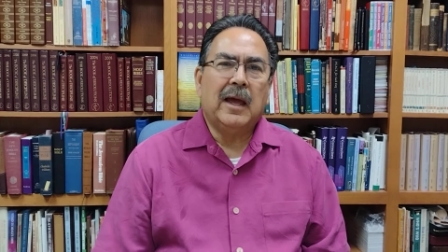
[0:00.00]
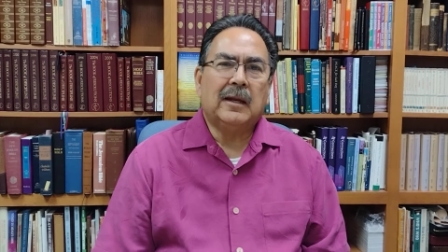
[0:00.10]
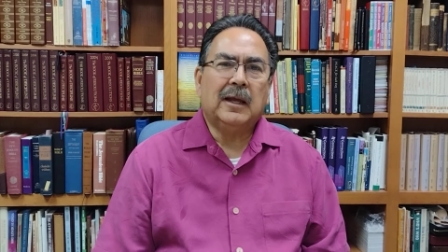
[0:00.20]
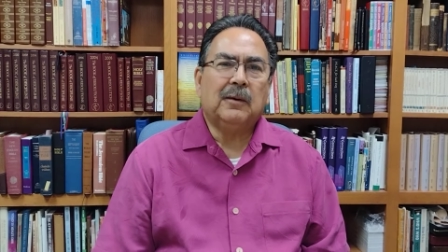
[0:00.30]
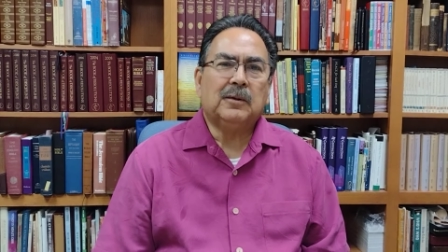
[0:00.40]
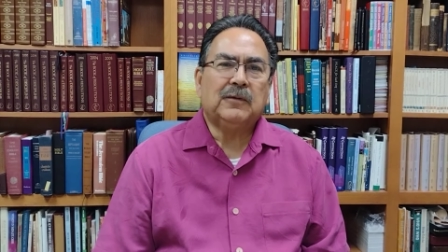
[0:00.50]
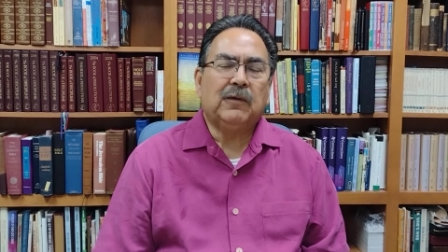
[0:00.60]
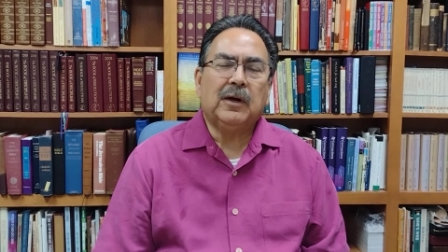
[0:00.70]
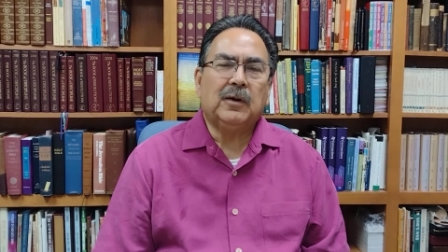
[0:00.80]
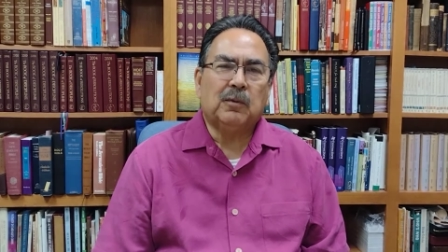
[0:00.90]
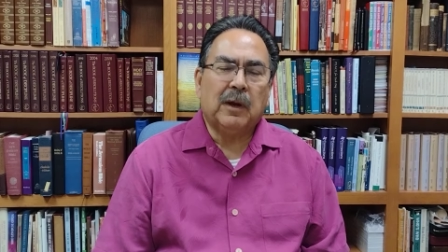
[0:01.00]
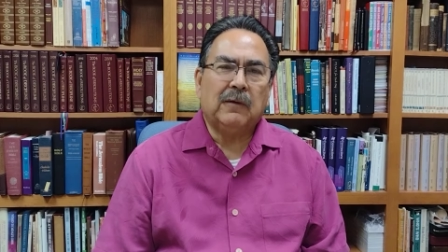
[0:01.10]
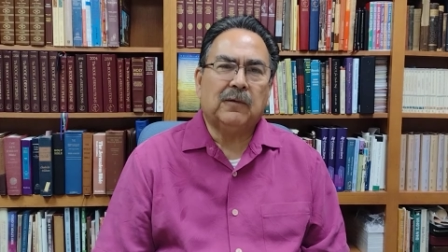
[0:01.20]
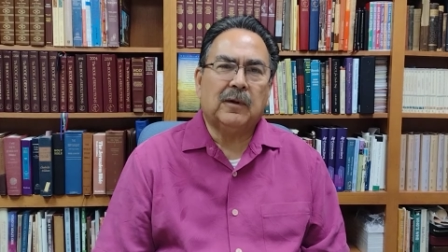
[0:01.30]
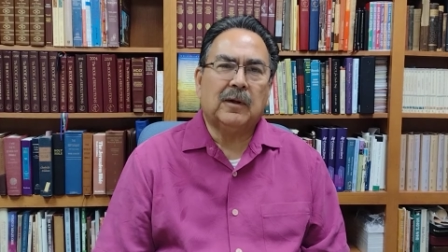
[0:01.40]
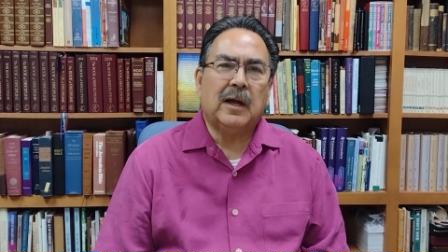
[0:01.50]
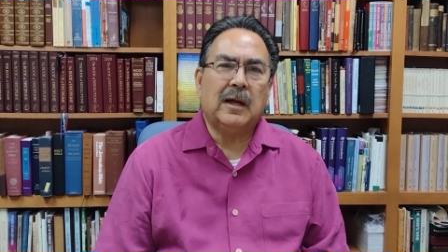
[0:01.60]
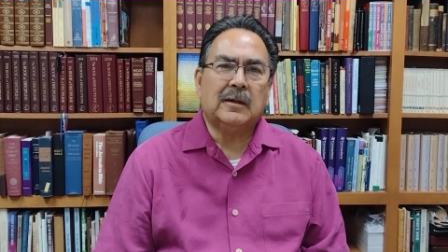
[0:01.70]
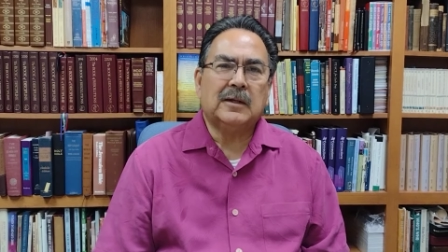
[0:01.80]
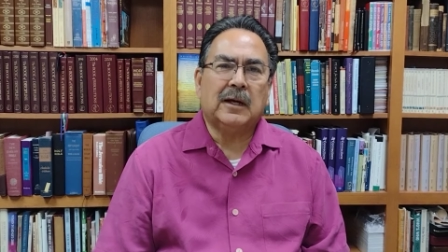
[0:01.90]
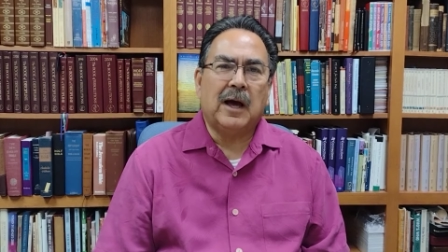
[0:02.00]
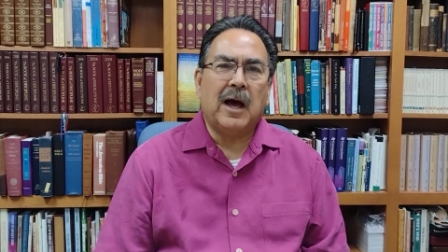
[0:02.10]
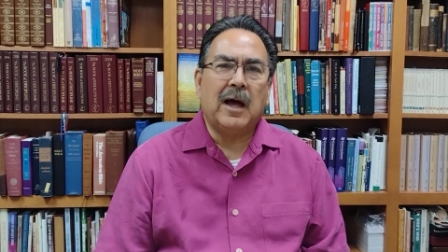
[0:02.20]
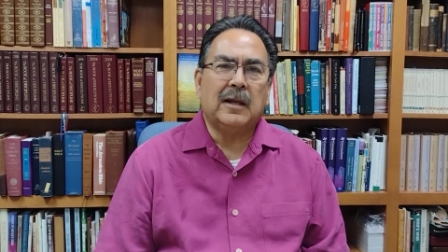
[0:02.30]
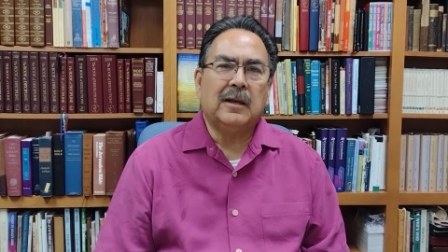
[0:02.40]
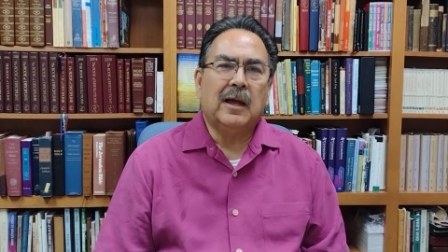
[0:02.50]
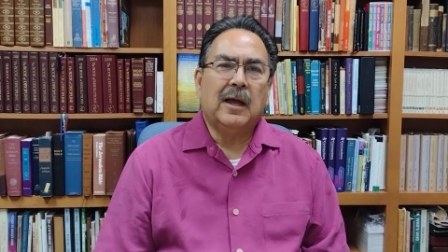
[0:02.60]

And he was very grateful uh, to God